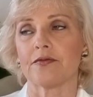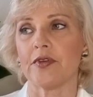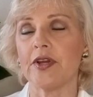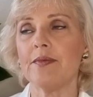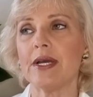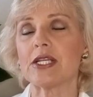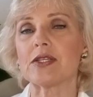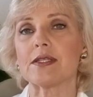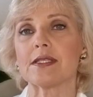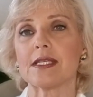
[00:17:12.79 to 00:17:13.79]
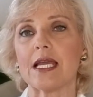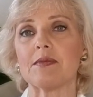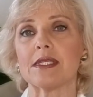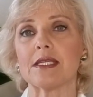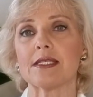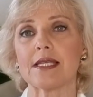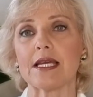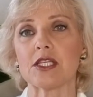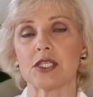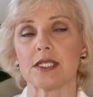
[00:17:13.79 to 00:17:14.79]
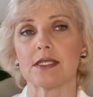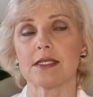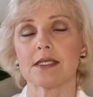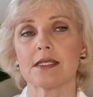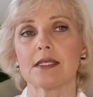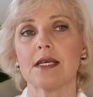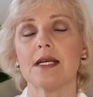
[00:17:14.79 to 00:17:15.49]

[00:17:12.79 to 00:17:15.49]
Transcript: very much the same sensations